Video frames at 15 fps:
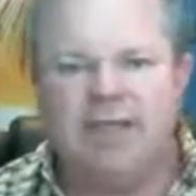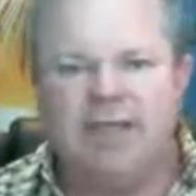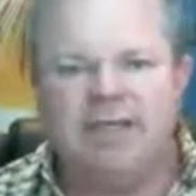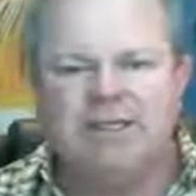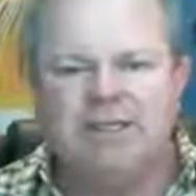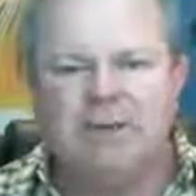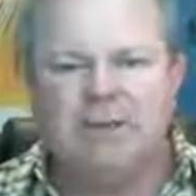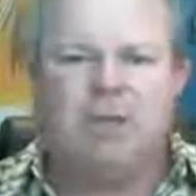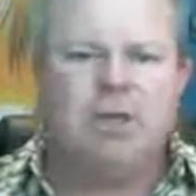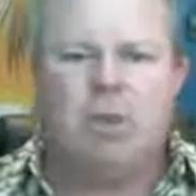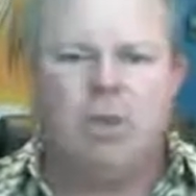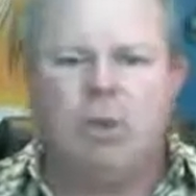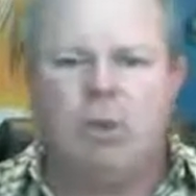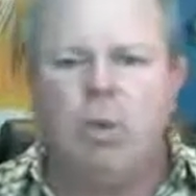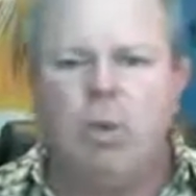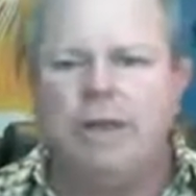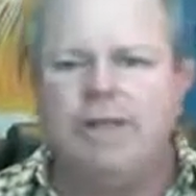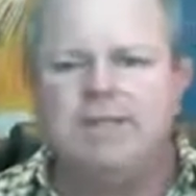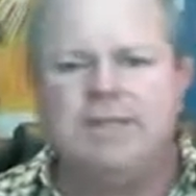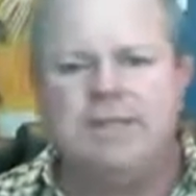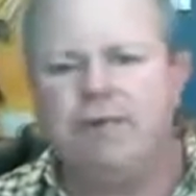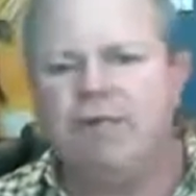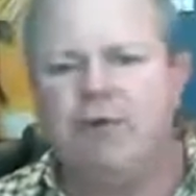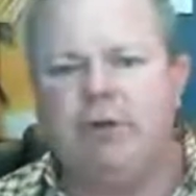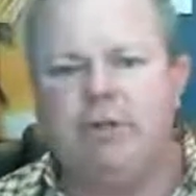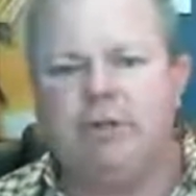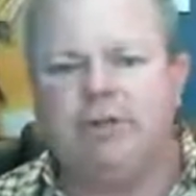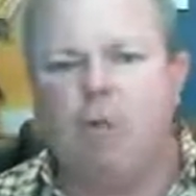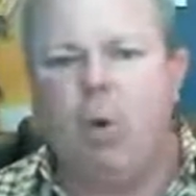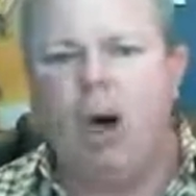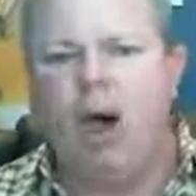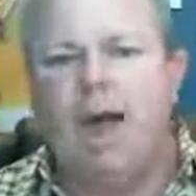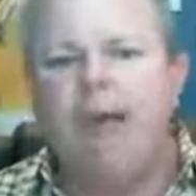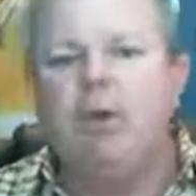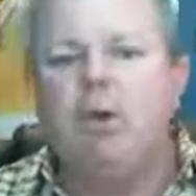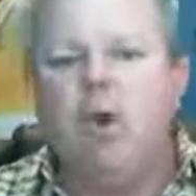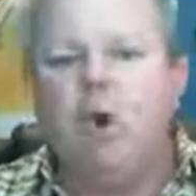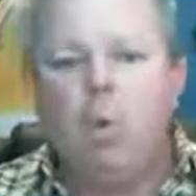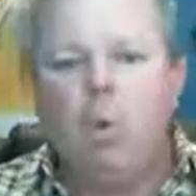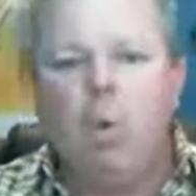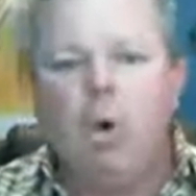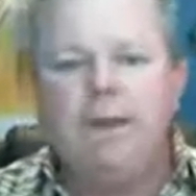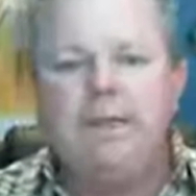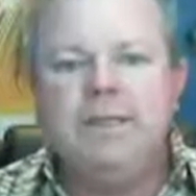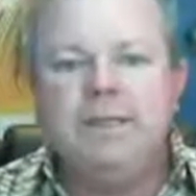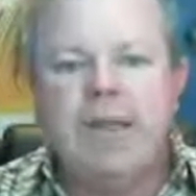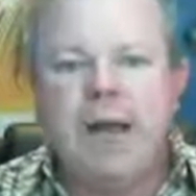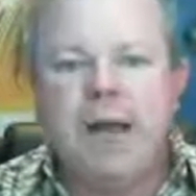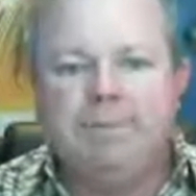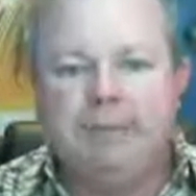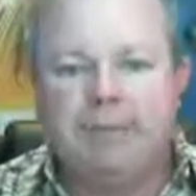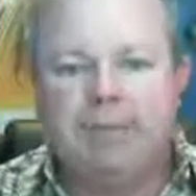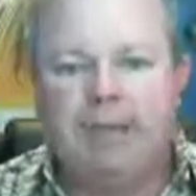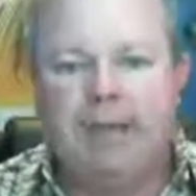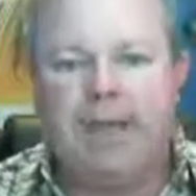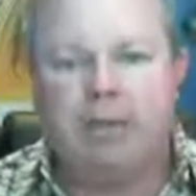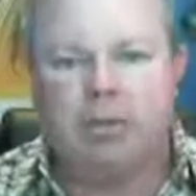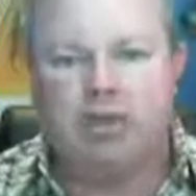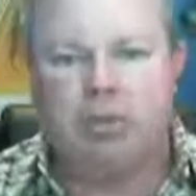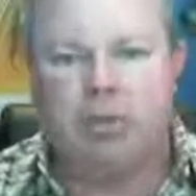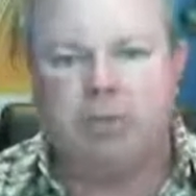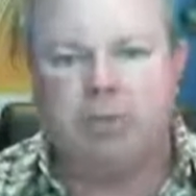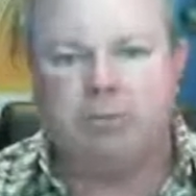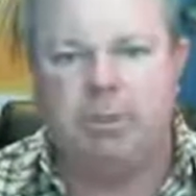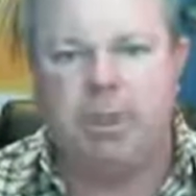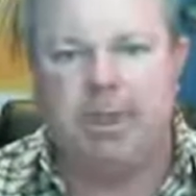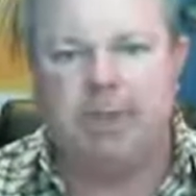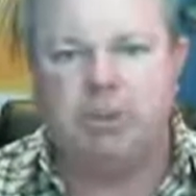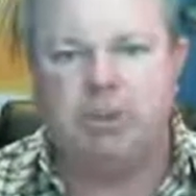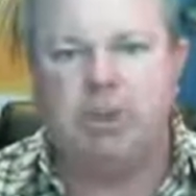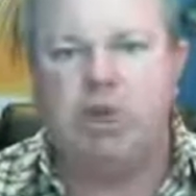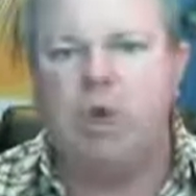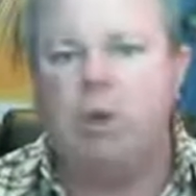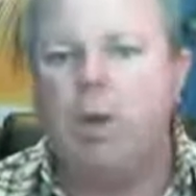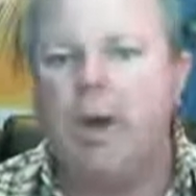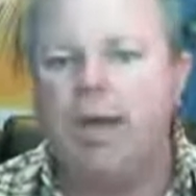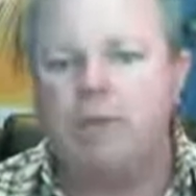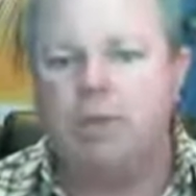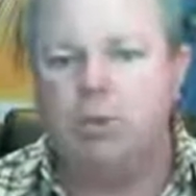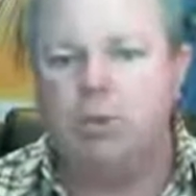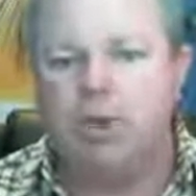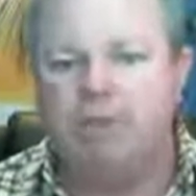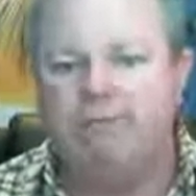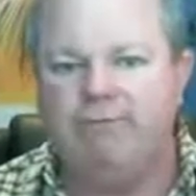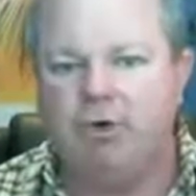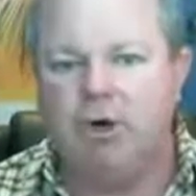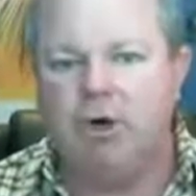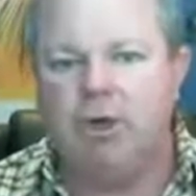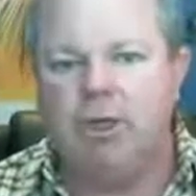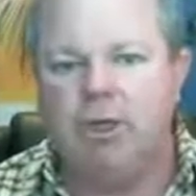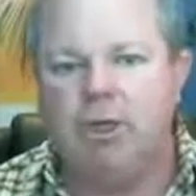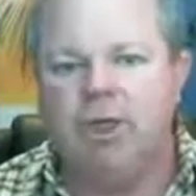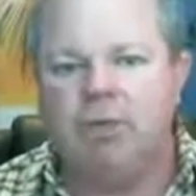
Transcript: And say, you know what? What is the difference of why one opt-in page or squeeze page will actually convert,